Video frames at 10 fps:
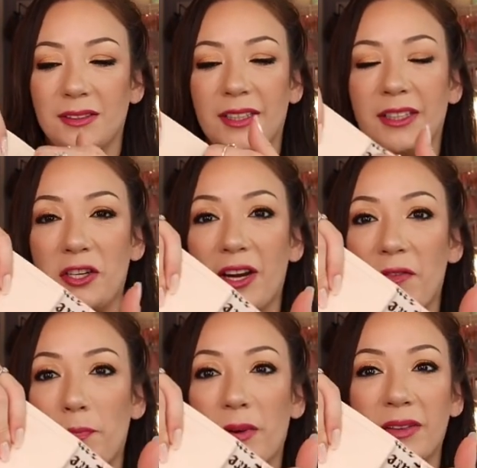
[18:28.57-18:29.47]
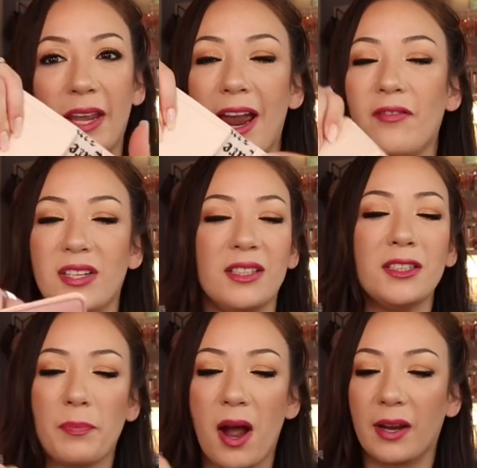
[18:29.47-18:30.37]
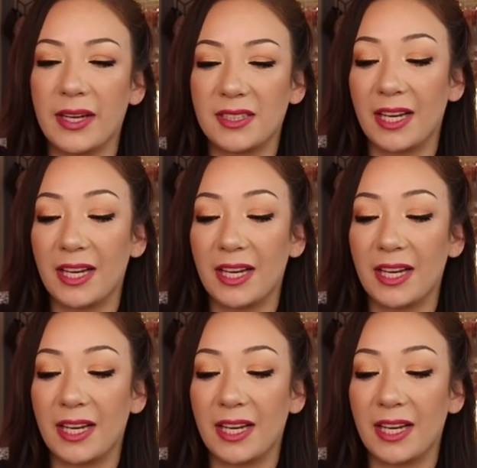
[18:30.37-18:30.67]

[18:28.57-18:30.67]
And then you have, they have tons of pockets.